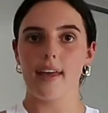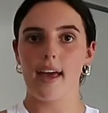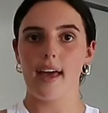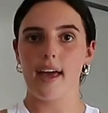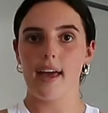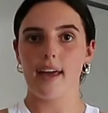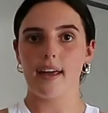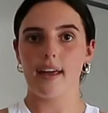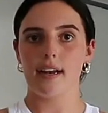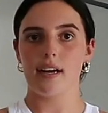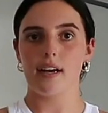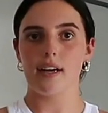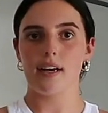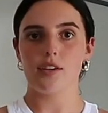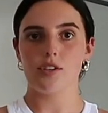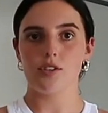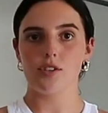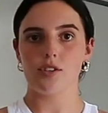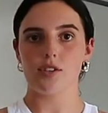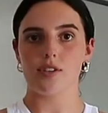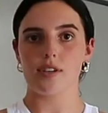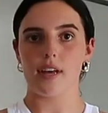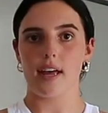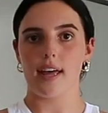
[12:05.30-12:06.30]
then
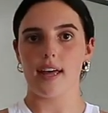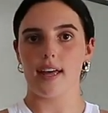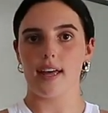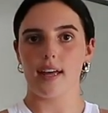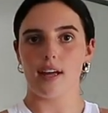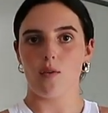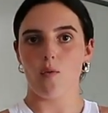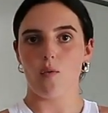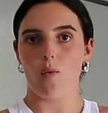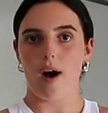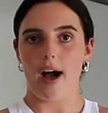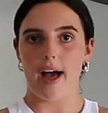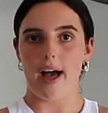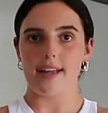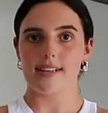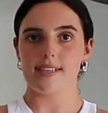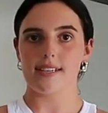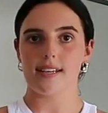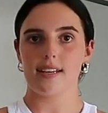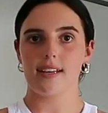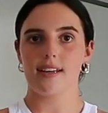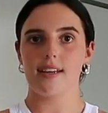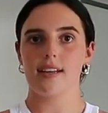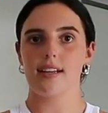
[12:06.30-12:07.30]
just a white
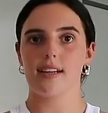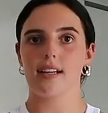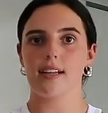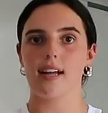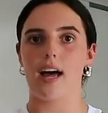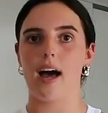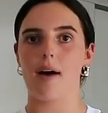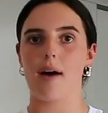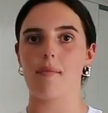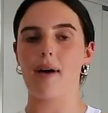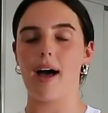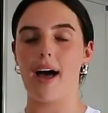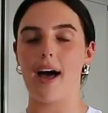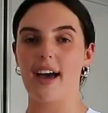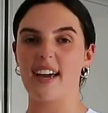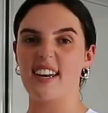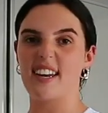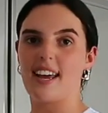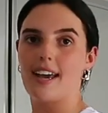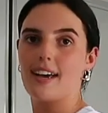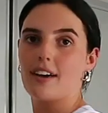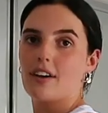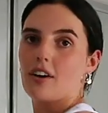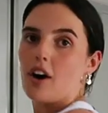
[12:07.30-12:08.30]
high
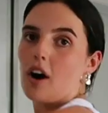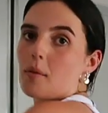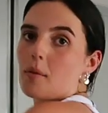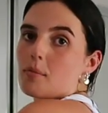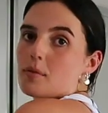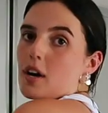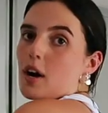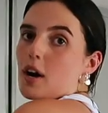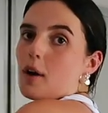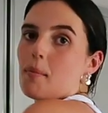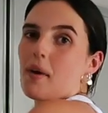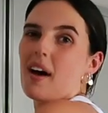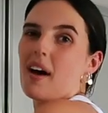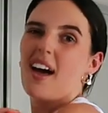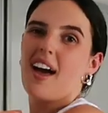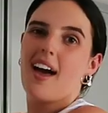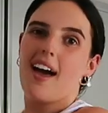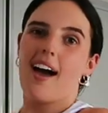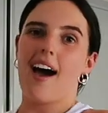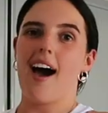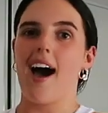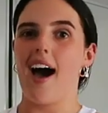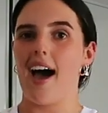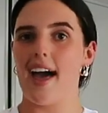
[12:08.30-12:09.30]
neck crop top.
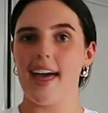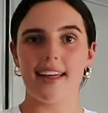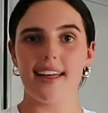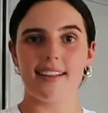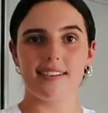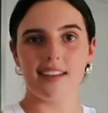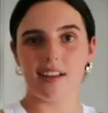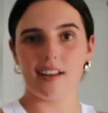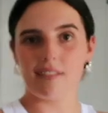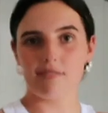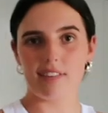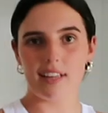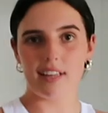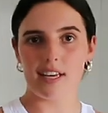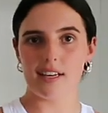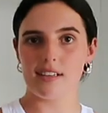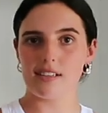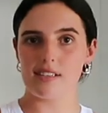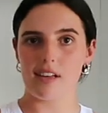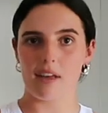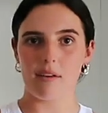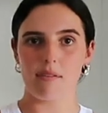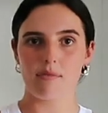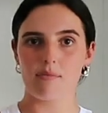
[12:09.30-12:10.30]
I love
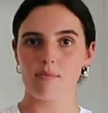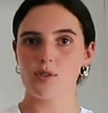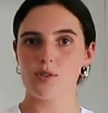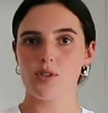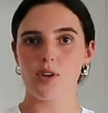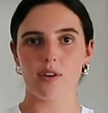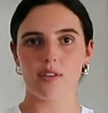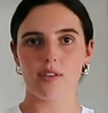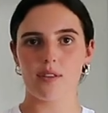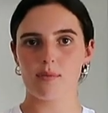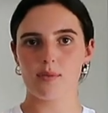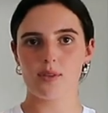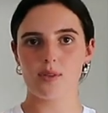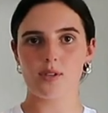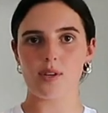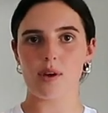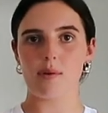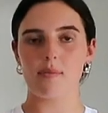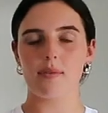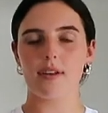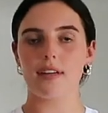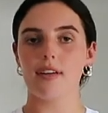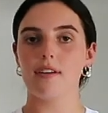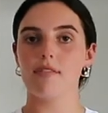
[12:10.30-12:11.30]
these. I show them in so
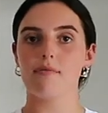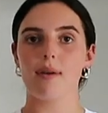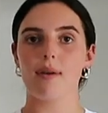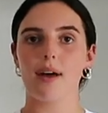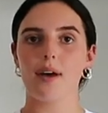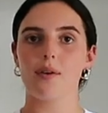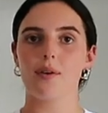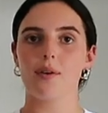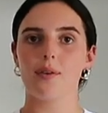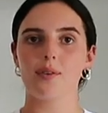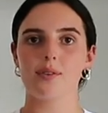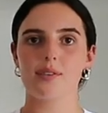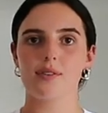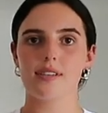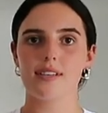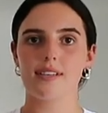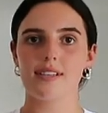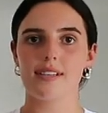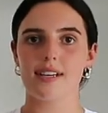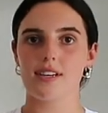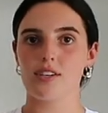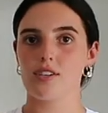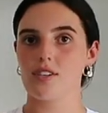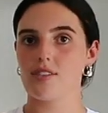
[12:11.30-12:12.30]
many of my hauls
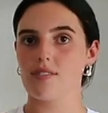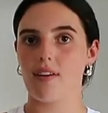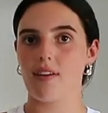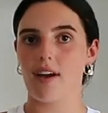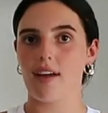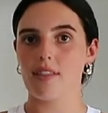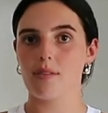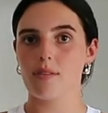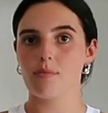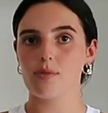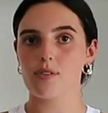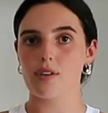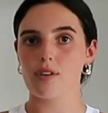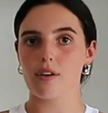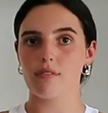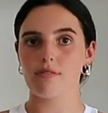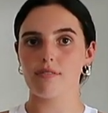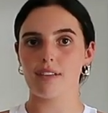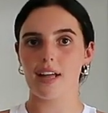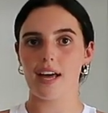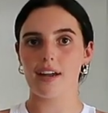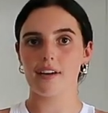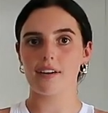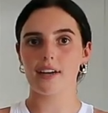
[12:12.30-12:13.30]
because I just find them so
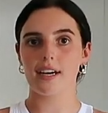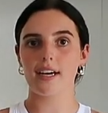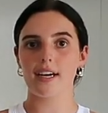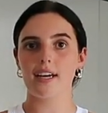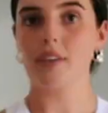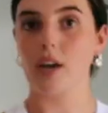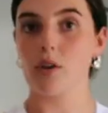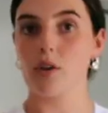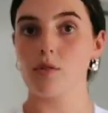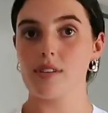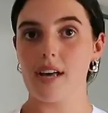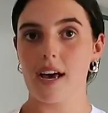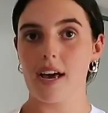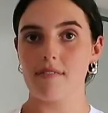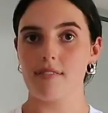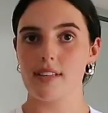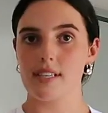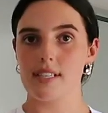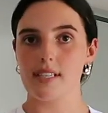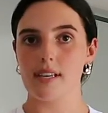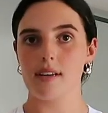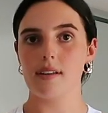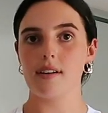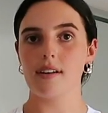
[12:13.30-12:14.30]
flattering. I also have
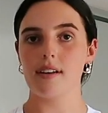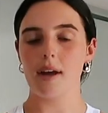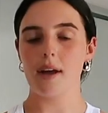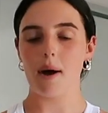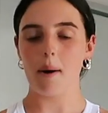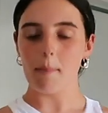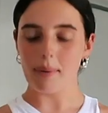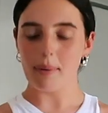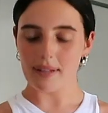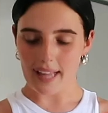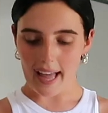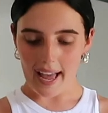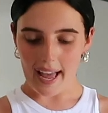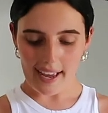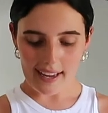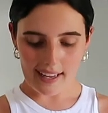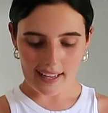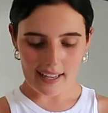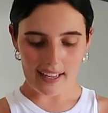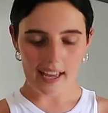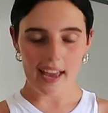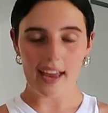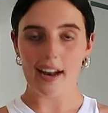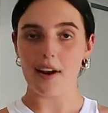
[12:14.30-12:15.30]
this in black
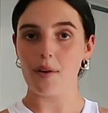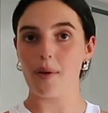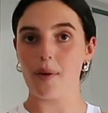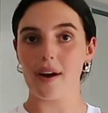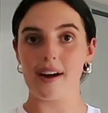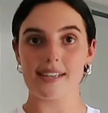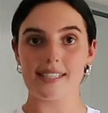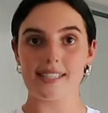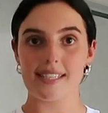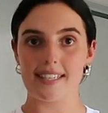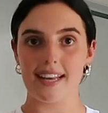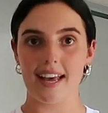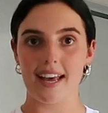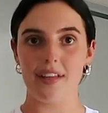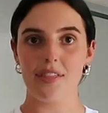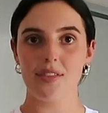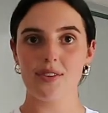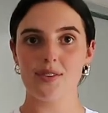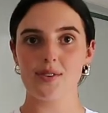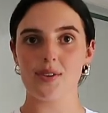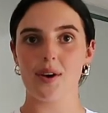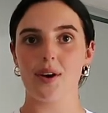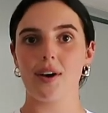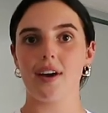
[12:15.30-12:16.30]
and I wear it to
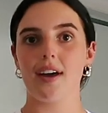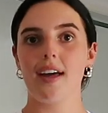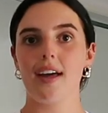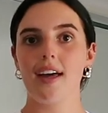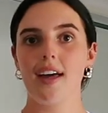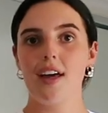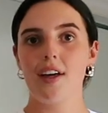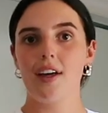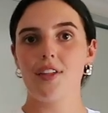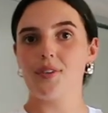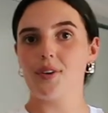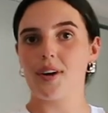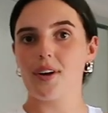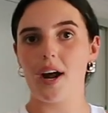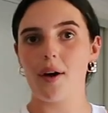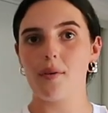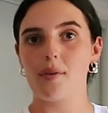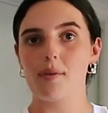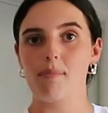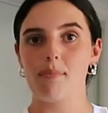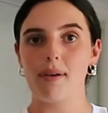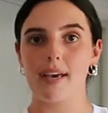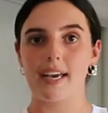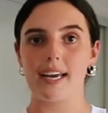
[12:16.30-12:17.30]
death, so thought I
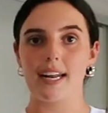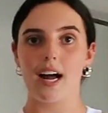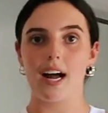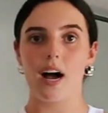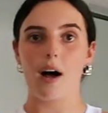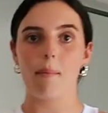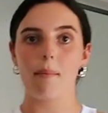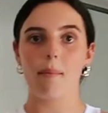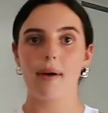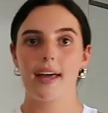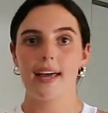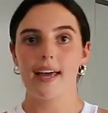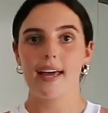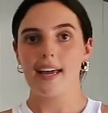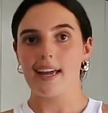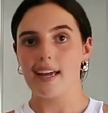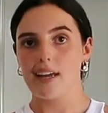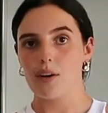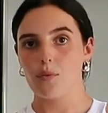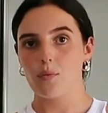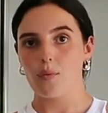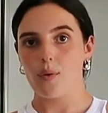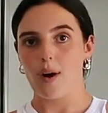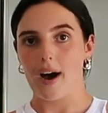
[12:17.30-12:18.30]
would pick it up
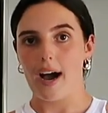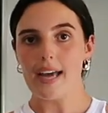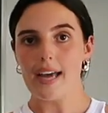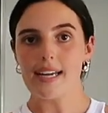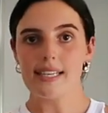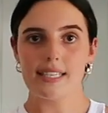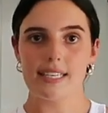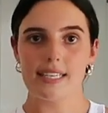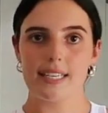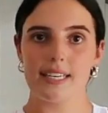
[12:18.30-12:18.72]
in white.